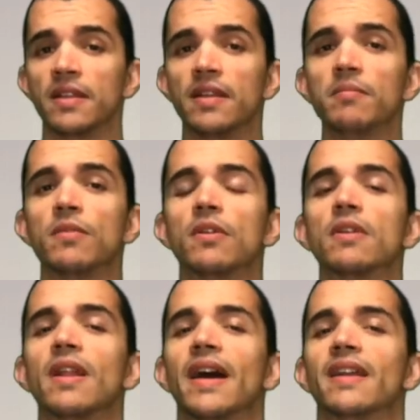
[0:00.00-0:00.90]
the
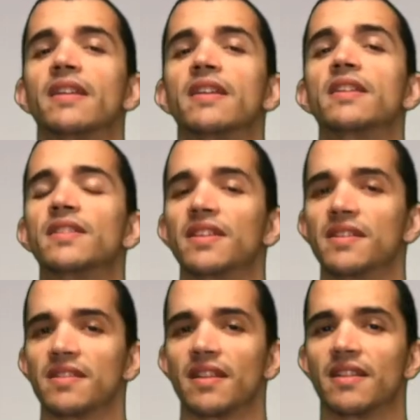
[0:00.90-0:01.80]
more likely it
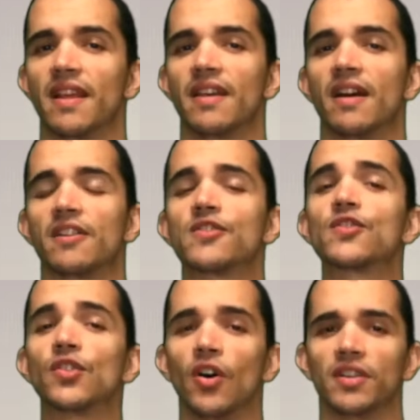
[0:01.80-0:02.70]
is that they are
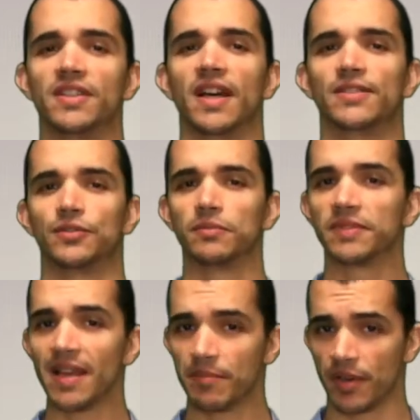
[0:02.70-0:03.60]
solid at room
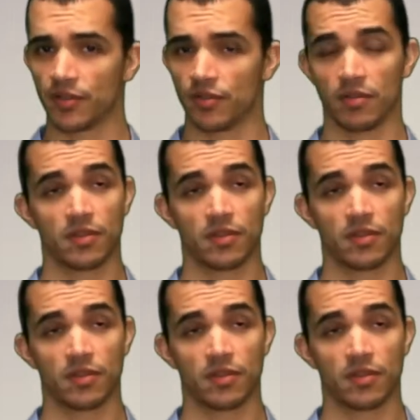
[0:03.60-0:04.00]
temperature.